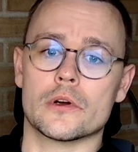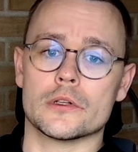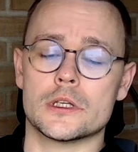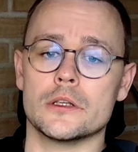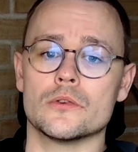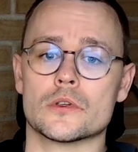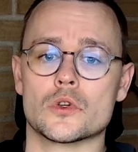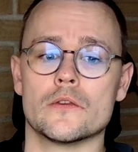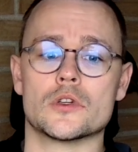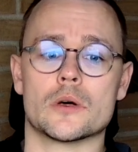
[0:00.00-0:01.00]
continue the
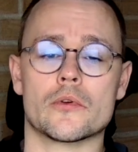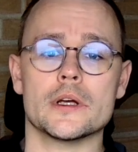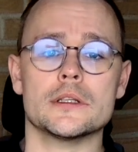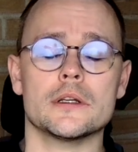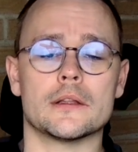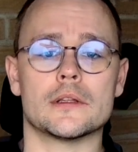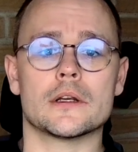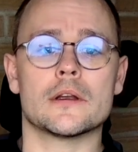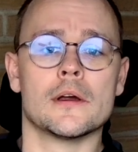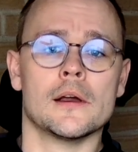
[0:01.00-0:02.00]
service operation, and
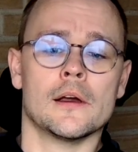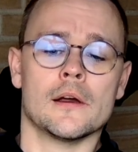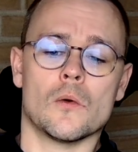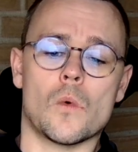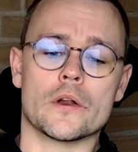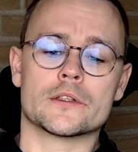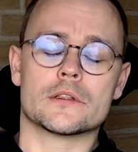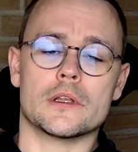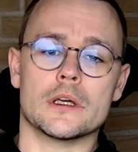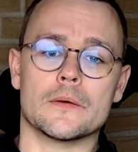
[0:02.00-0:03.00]
then once
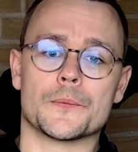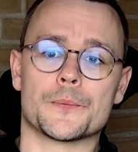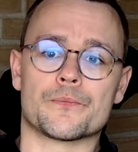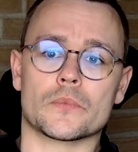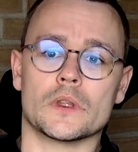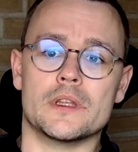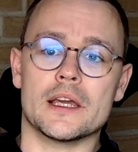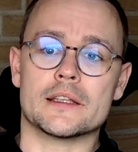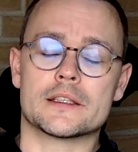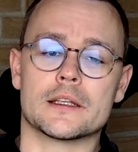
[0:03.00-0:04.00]
the
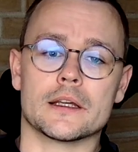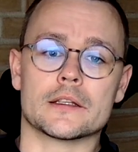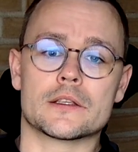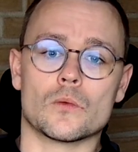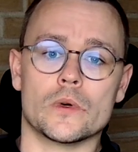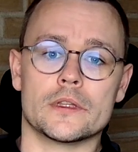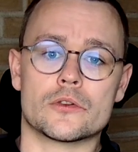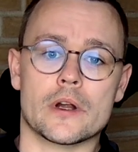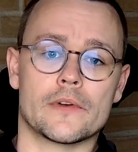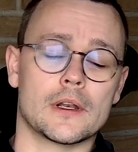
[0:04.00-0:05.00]
incident with the
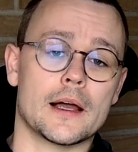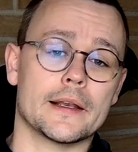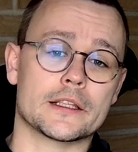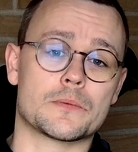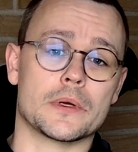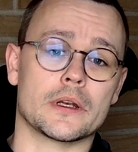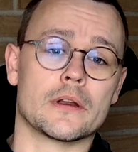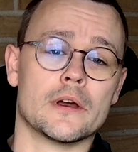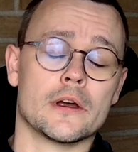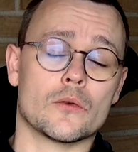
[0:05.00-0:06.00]
traffic light has been
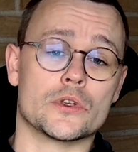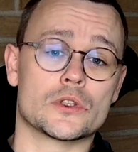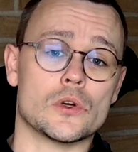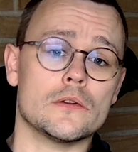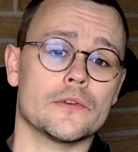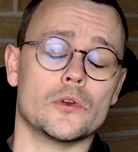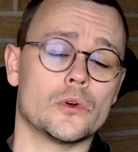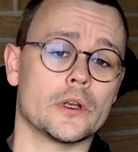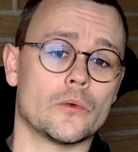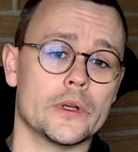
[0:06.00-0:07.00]
resolved,
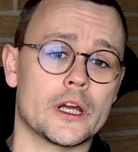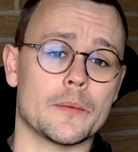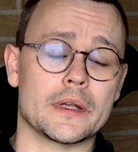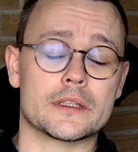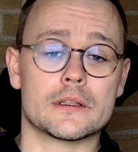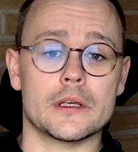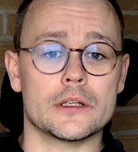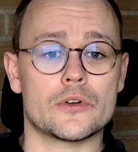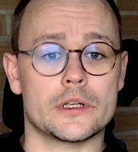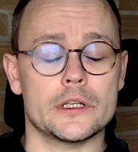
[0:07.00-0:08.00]
you can recommence the
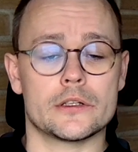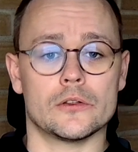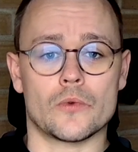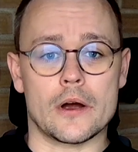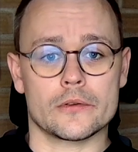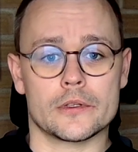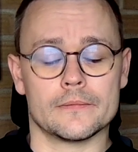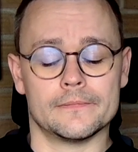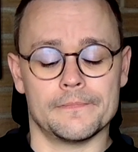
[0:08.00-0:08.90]
traditional route.